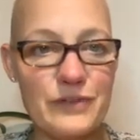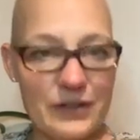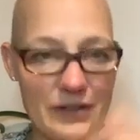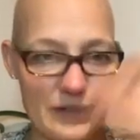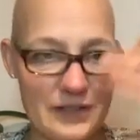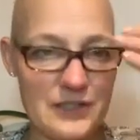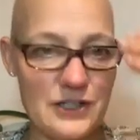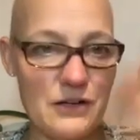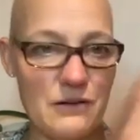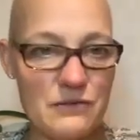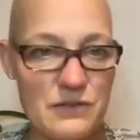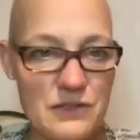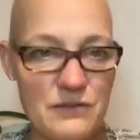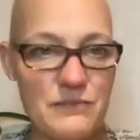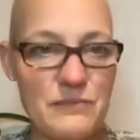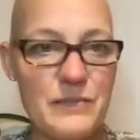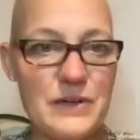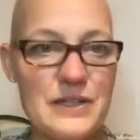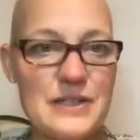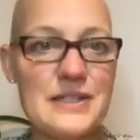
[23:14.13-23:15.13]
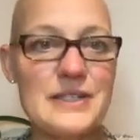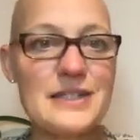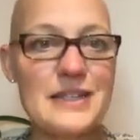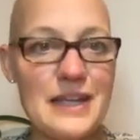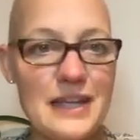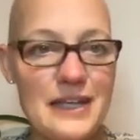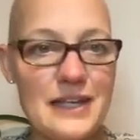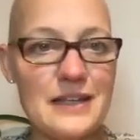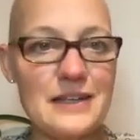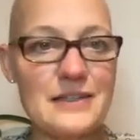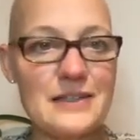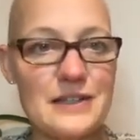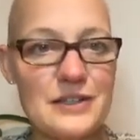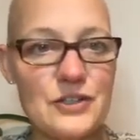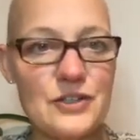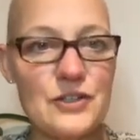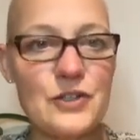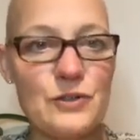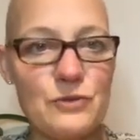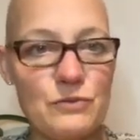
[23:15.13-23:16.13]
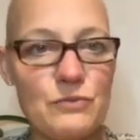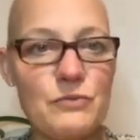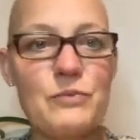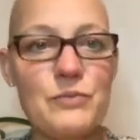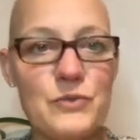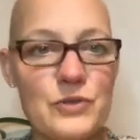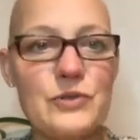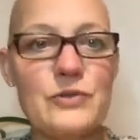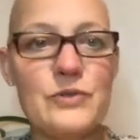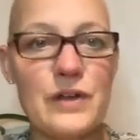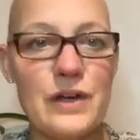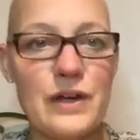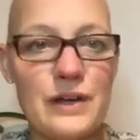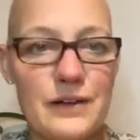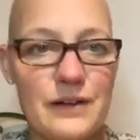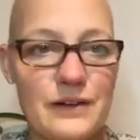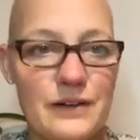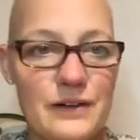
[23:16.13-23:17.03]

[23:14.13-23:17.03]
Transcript: in terms of my state to do that?